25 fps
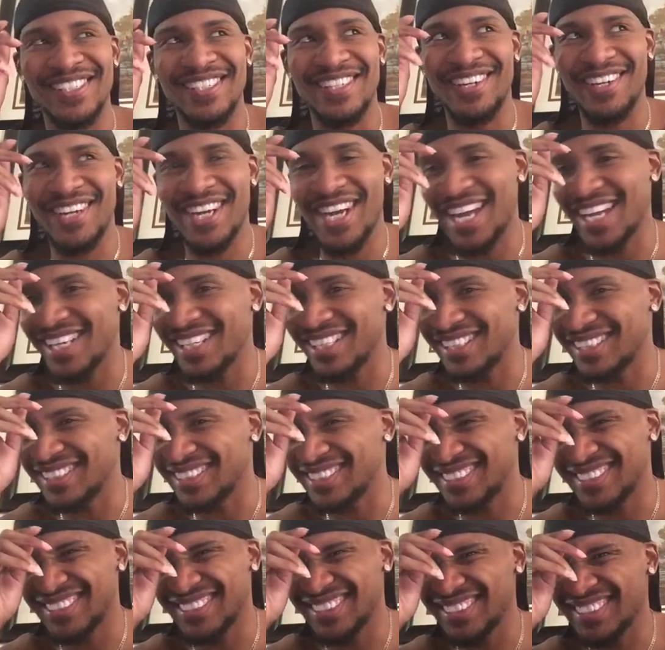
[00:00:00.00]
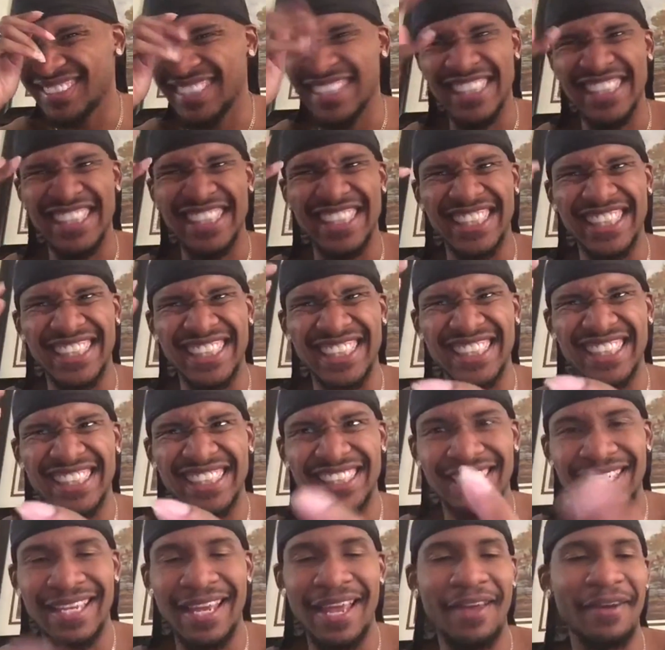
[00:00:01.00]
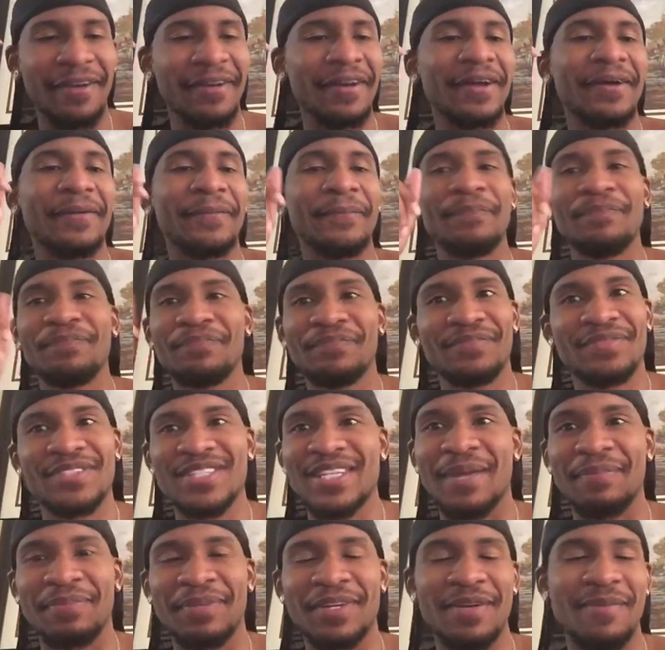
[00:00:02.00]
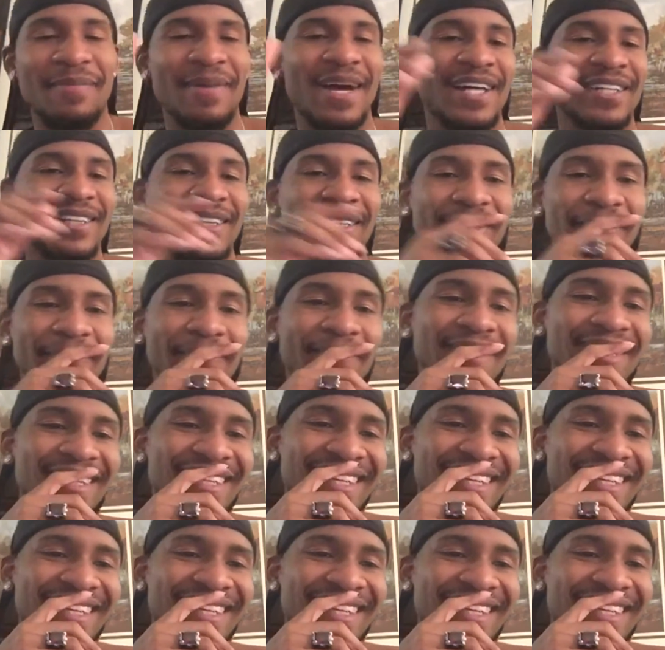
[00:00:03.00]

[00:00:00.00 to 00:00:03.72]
They're kind of I don't know, something about them.